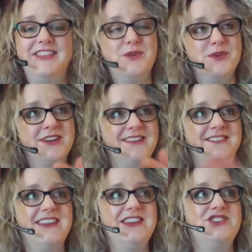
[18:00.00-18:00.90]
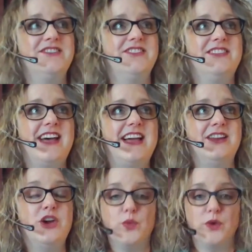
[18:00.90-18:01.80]
organizations
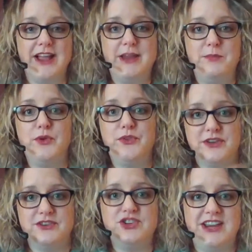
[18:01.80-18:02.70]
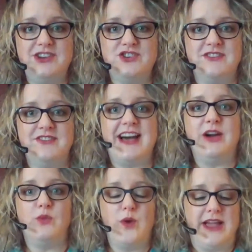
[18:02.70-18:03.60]
that were able to change in
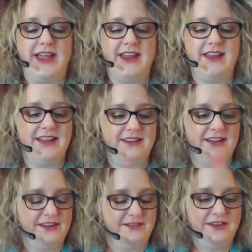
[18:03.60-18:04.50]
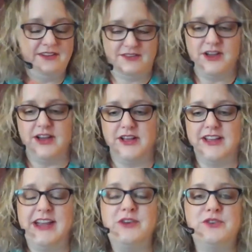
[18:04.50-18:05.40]
that way, I
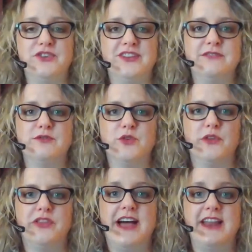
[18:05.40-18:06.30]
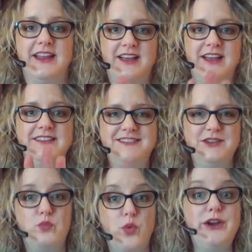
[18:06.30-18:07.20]
encountered several that
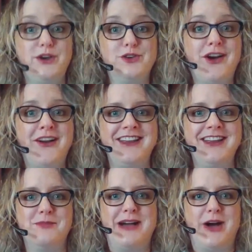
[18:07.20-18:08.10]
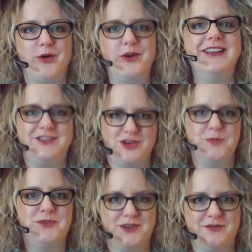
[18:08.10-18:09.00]
did what you're talking about in
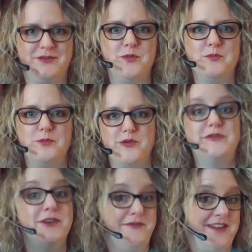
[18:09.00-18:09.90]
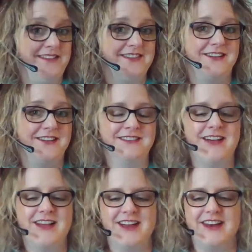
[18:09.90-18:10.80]
terms of moved events
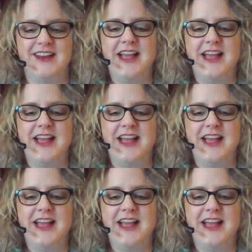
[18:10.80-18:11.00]
online,